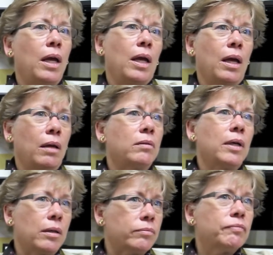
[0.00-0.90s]
And
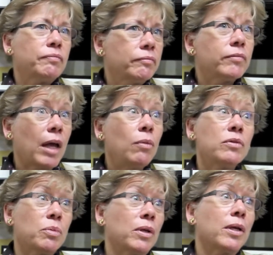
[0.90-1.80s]
I
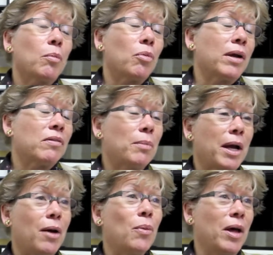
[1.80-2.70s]
was really impressed
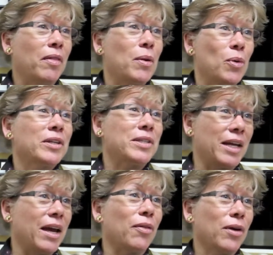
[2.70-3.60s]
by how well they worked
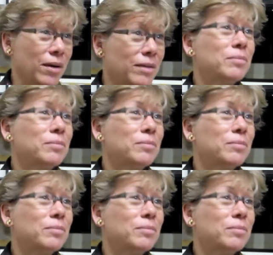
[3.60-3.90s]
together.